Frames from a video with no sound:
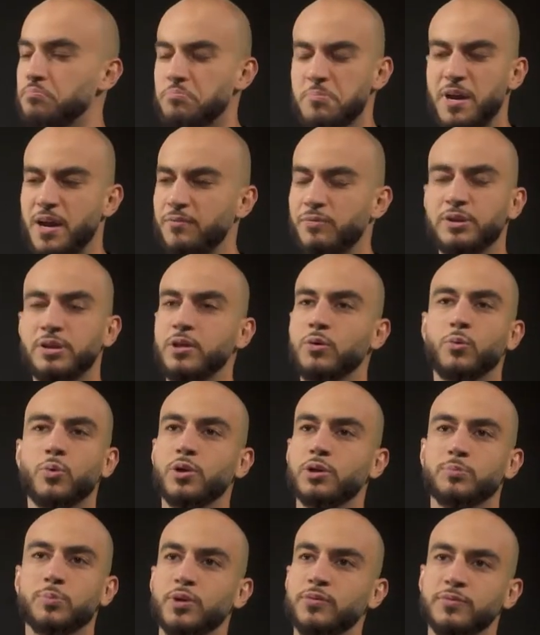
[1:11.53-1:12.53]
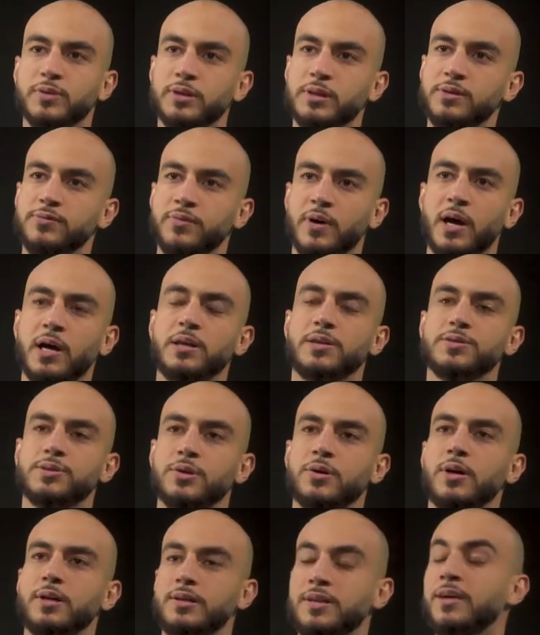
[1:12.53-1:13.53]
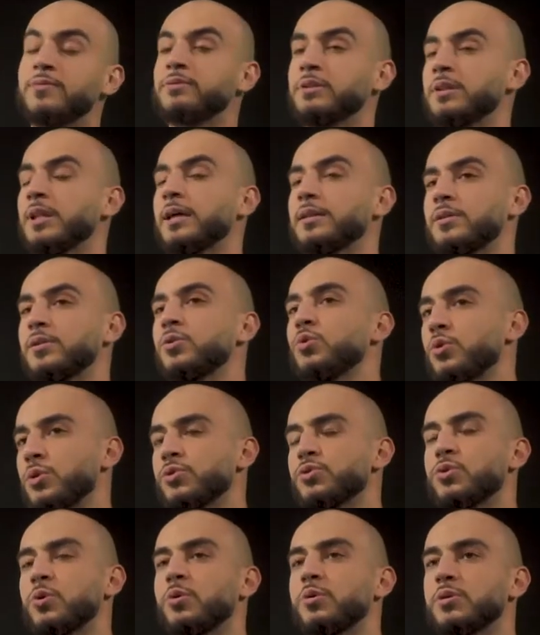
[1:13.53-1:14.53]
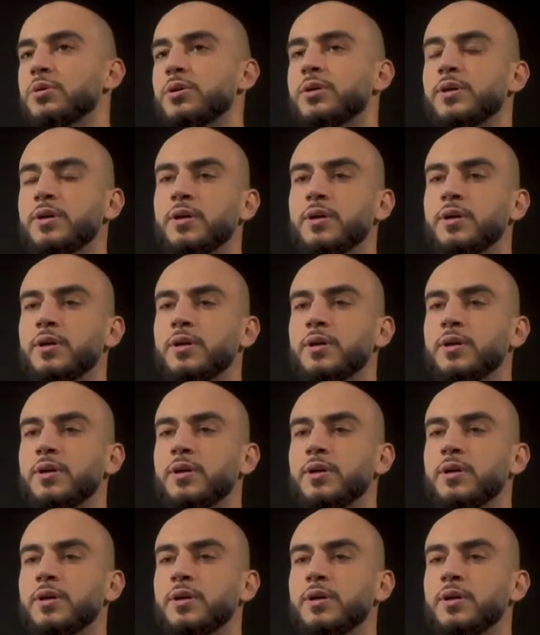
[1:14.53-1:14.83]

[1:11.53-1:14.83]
Everything worked perfectly fine. So I definitely like the new controller.